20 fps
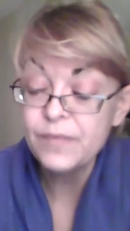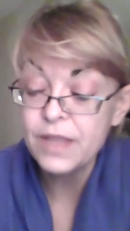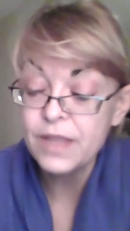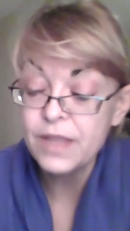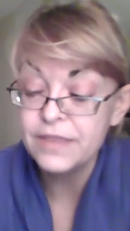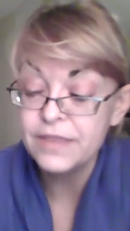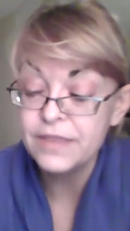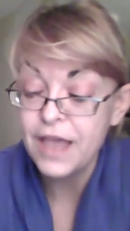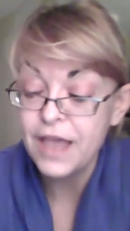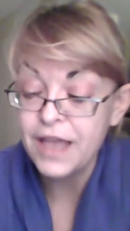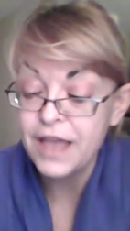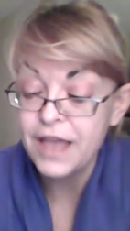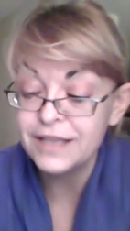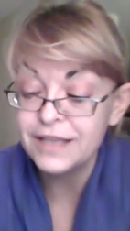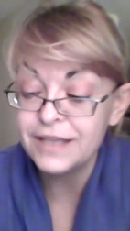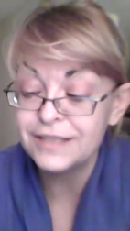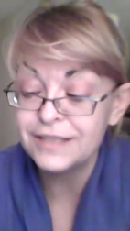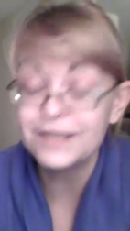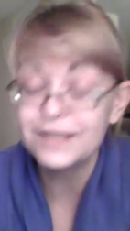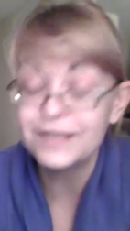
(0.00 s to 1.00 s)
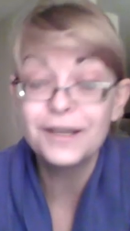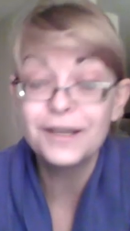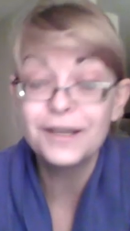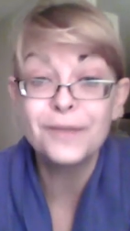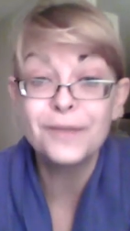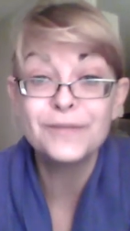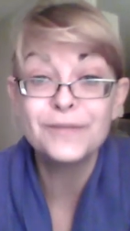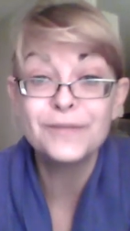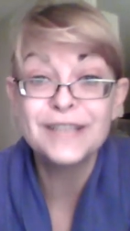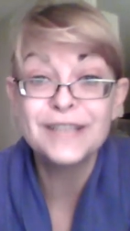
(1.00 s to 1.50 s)
that his
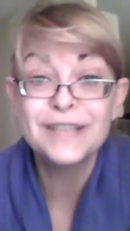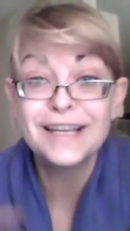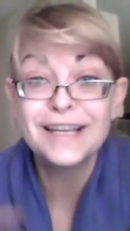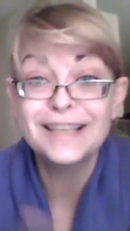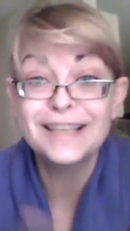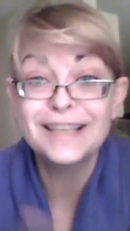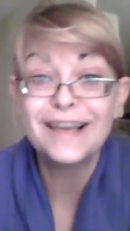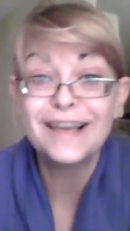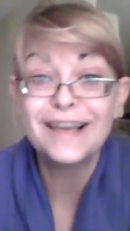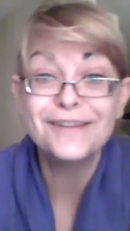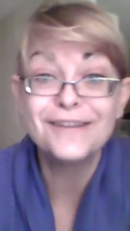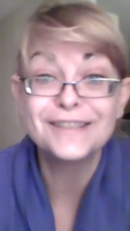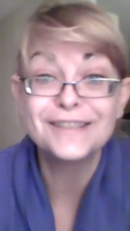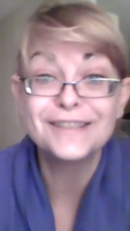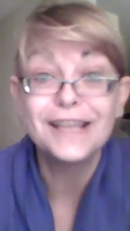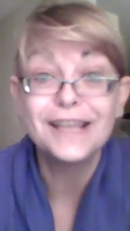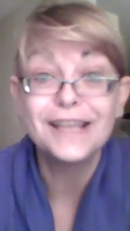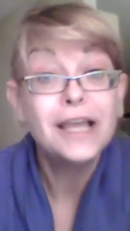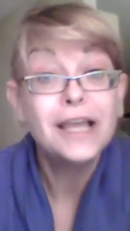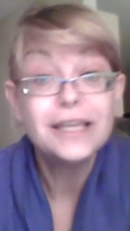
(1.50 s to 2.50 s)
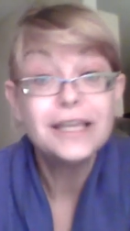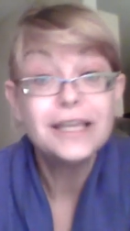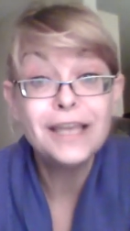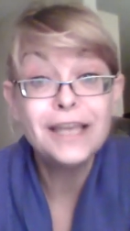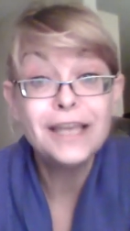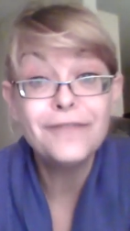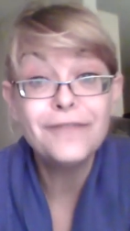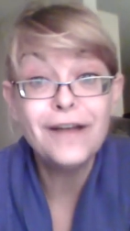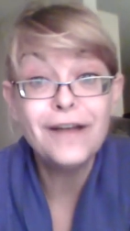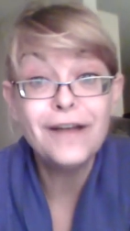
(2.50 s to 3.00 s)
income was 80000 Yet
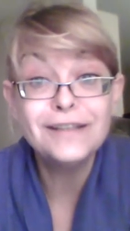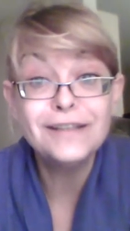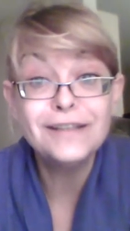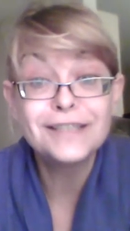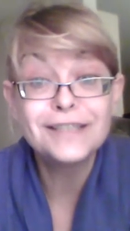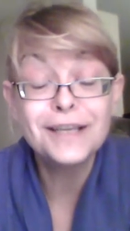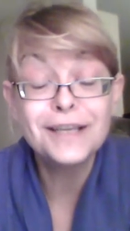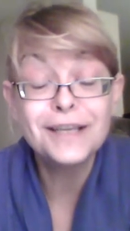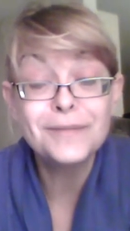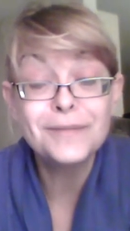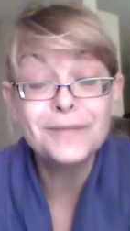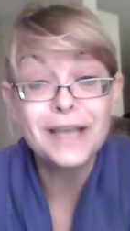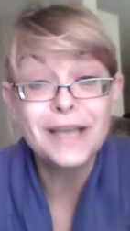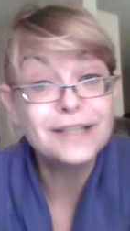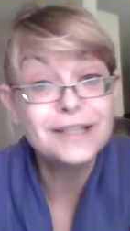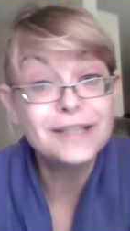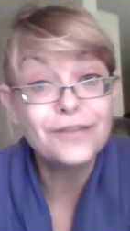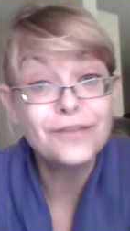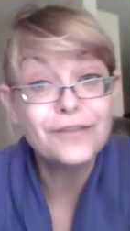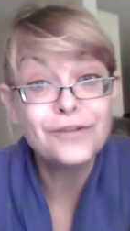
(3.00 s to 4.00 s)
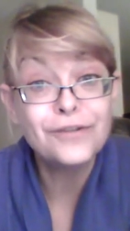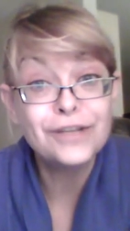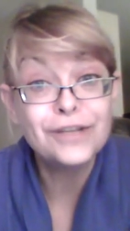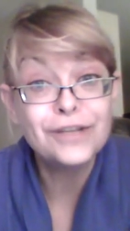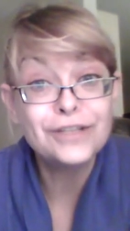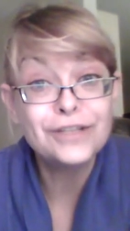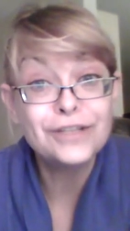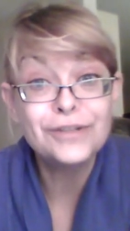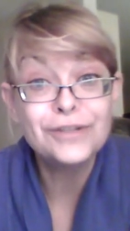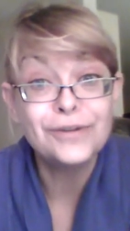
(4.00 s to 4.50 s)
he filed his income tax at
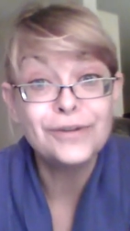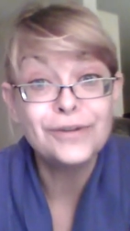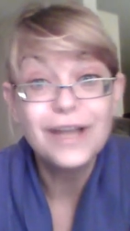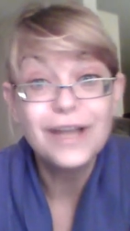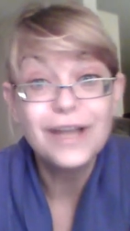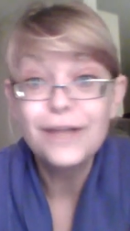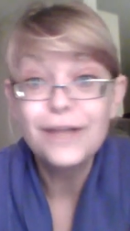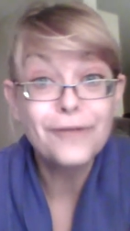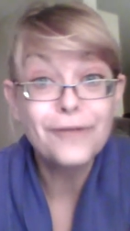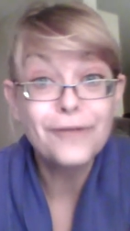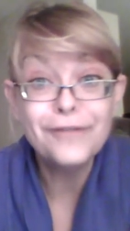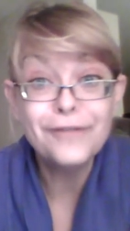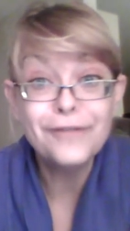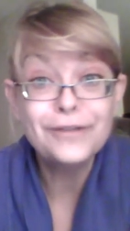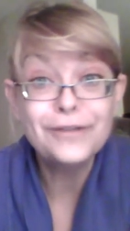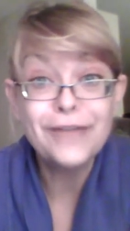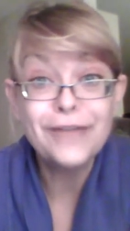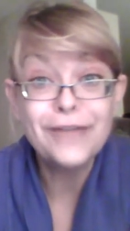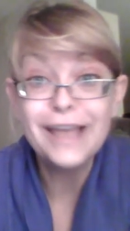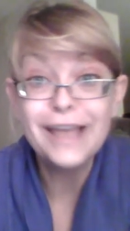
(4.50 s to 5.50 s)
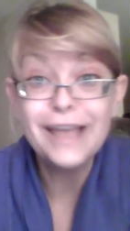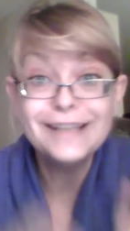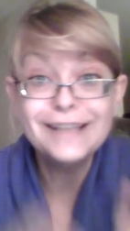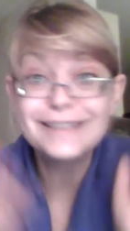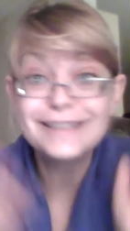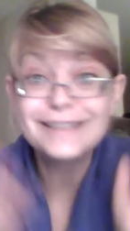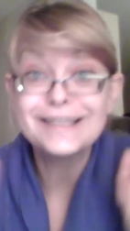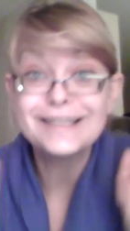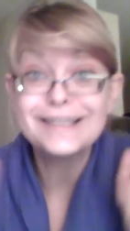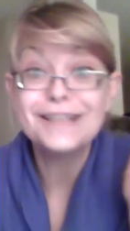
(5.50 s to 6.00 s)
32. Revenue
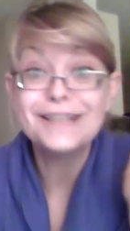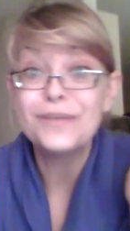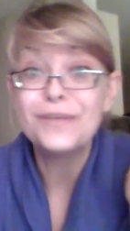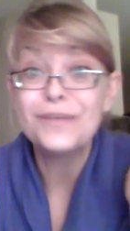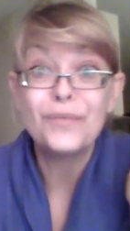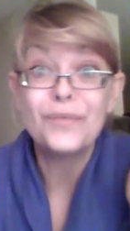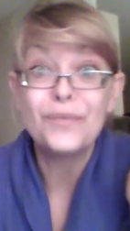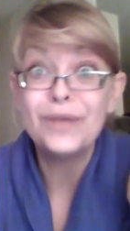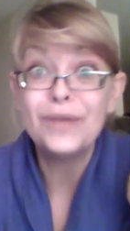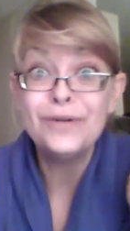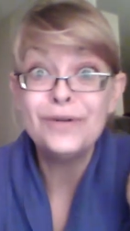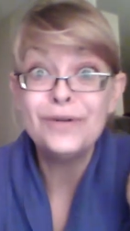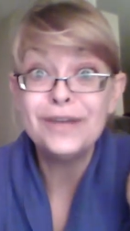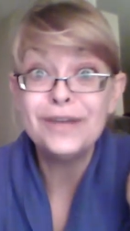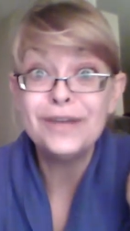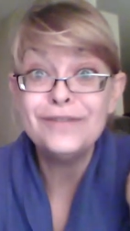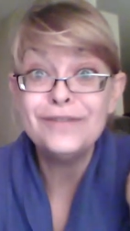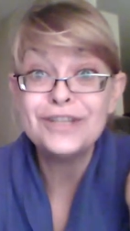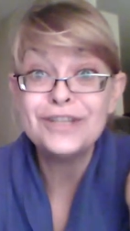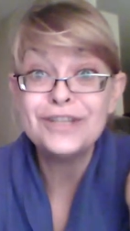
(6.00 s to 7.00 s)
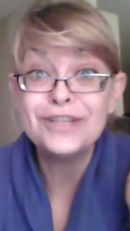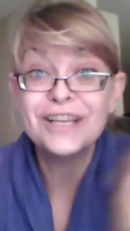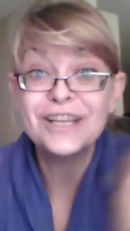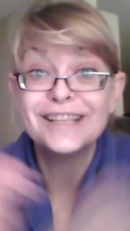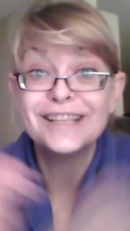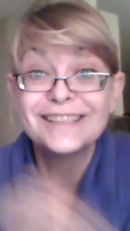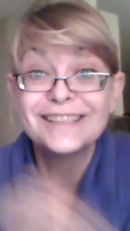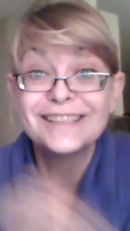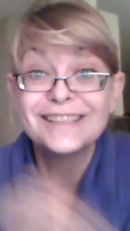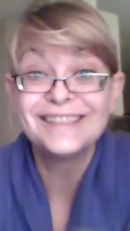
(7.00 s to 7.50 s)
Canada says, we don't give a shit.
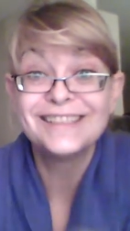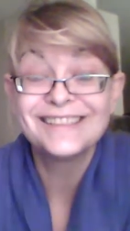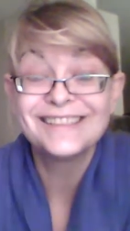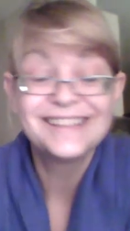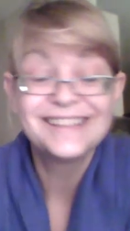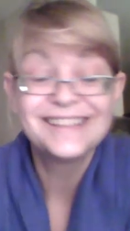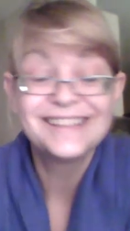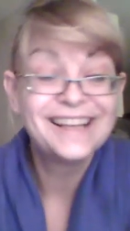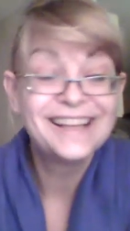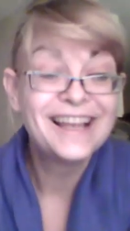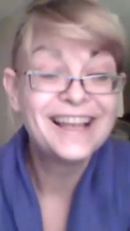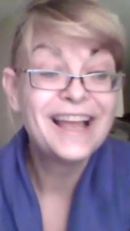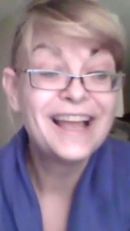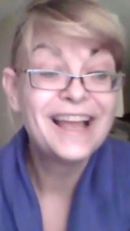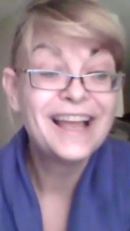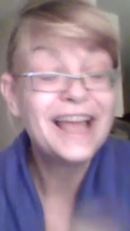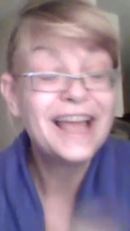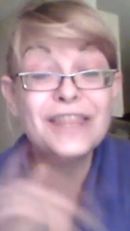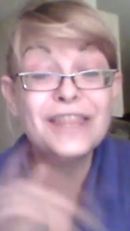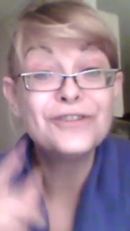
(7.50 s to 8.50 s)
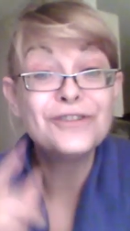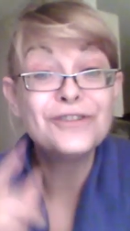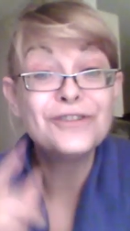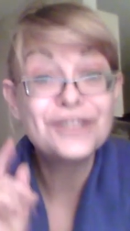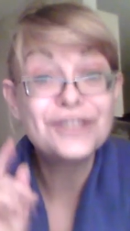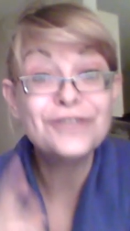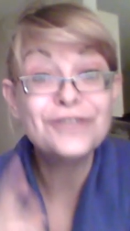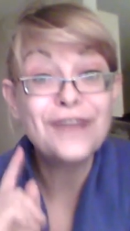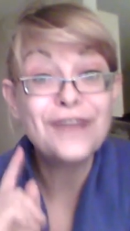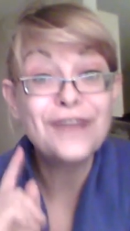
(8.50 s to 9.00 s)
and there's
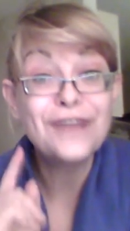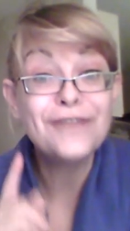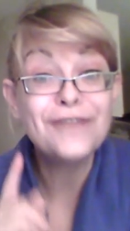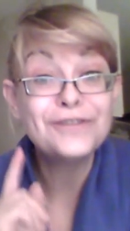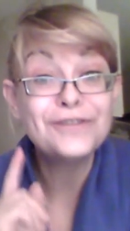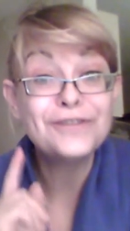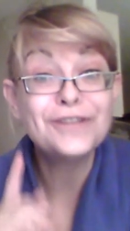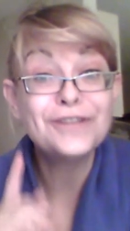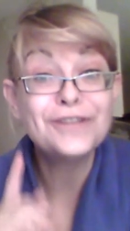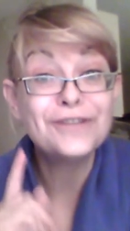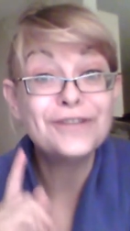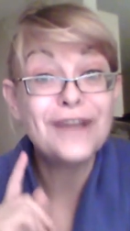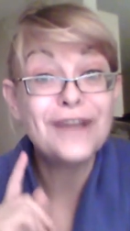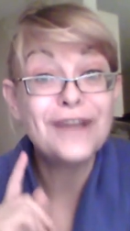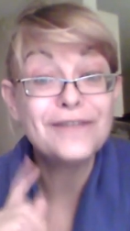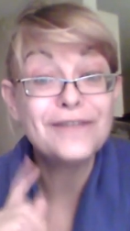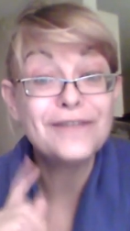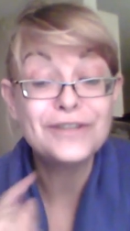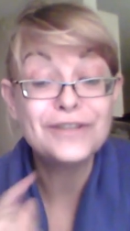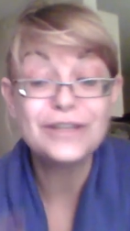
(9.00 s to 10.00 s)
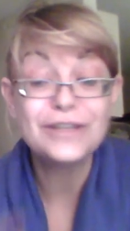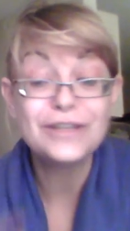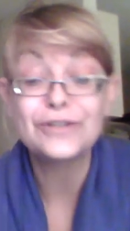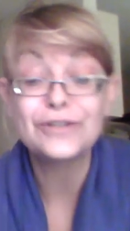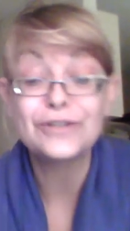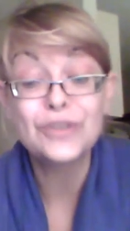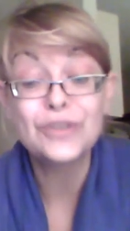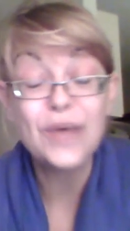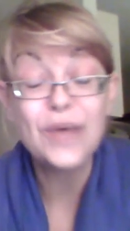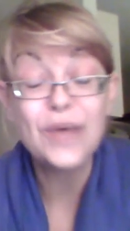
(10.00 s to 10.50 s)
year after year after year.
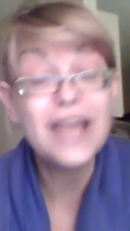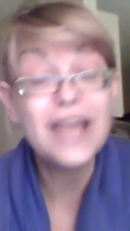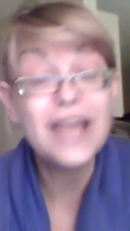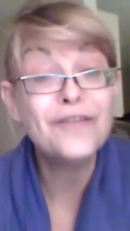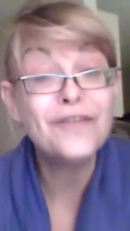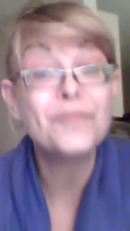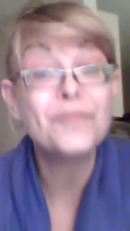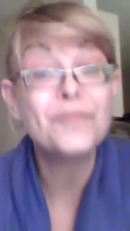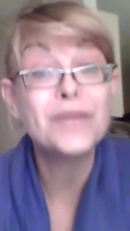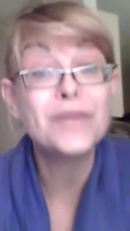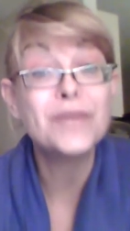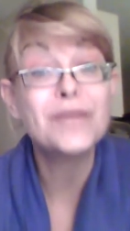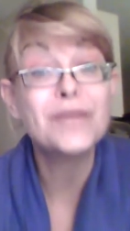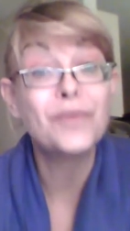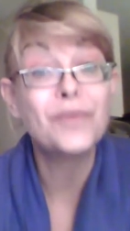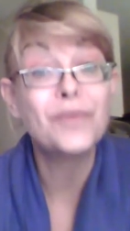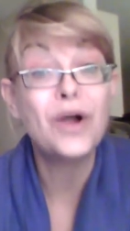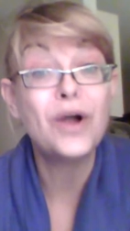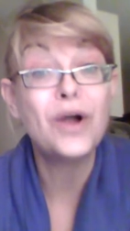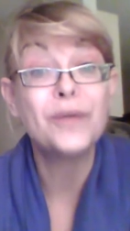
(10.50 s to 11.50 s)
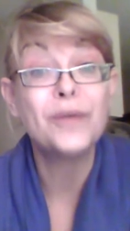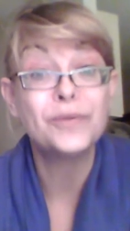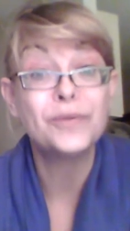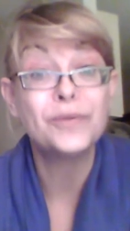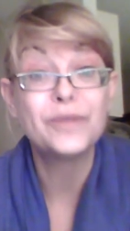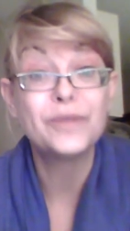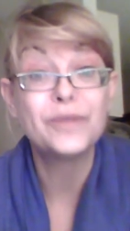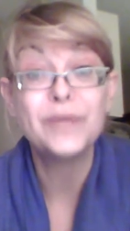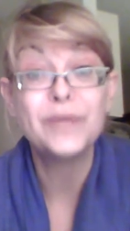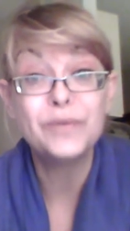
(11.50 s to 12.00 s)
So I have a big problem
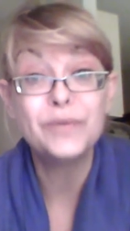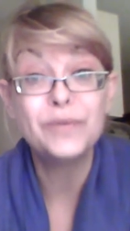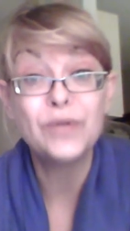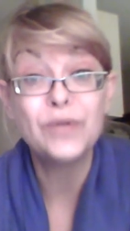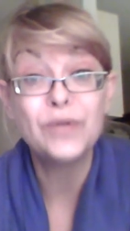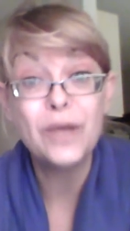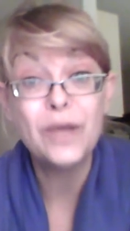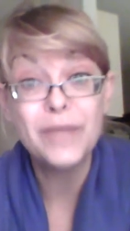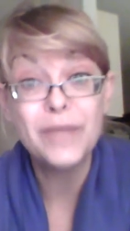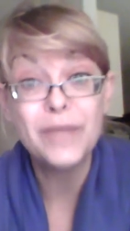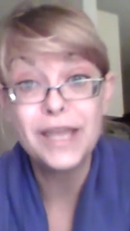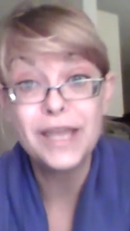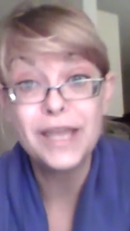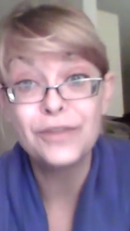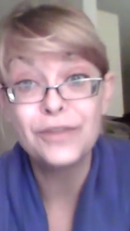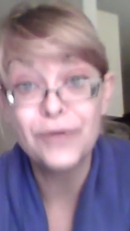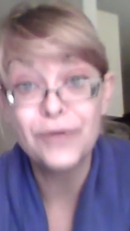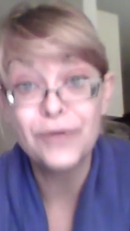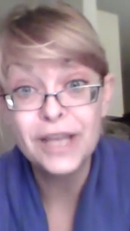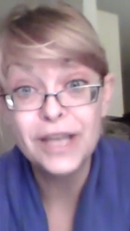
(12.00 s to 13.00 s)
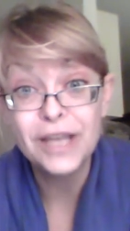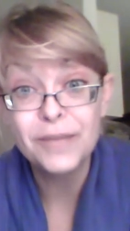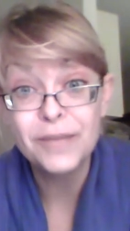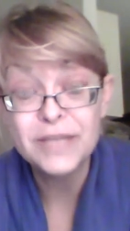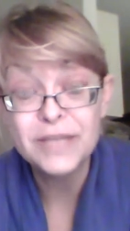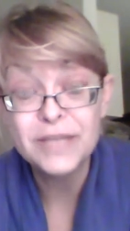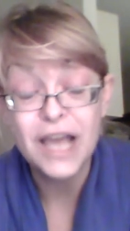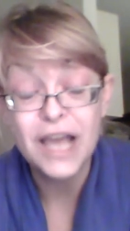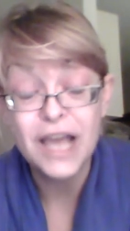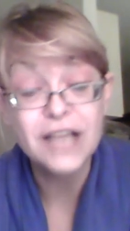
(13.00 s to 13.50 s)
with people not paying their income
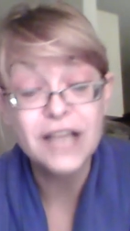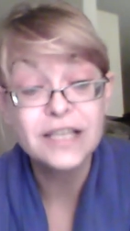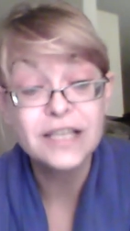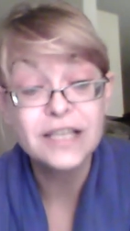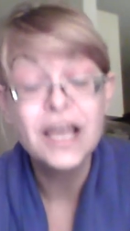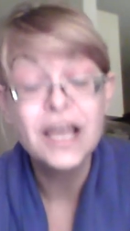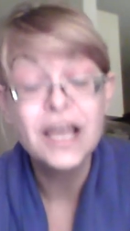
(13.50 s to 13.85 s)
tax.